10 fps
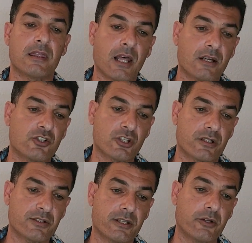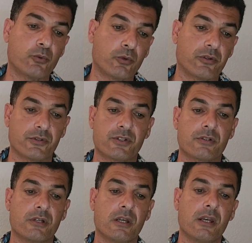not just their
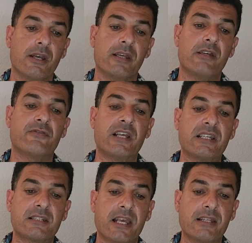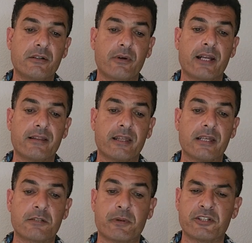words. If they say the right
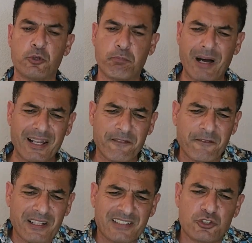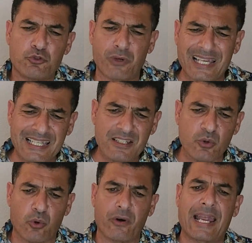things, but your body feels
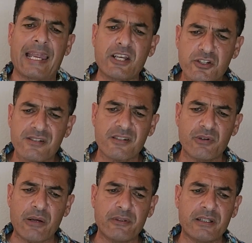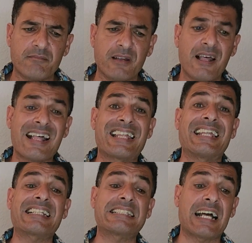drained or anxious around them,
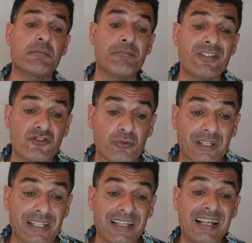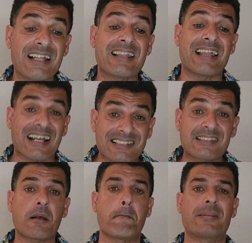that's not mystery,
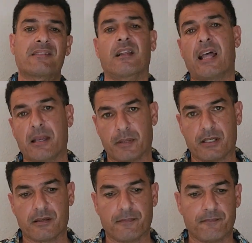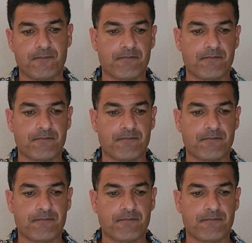that's misalignment.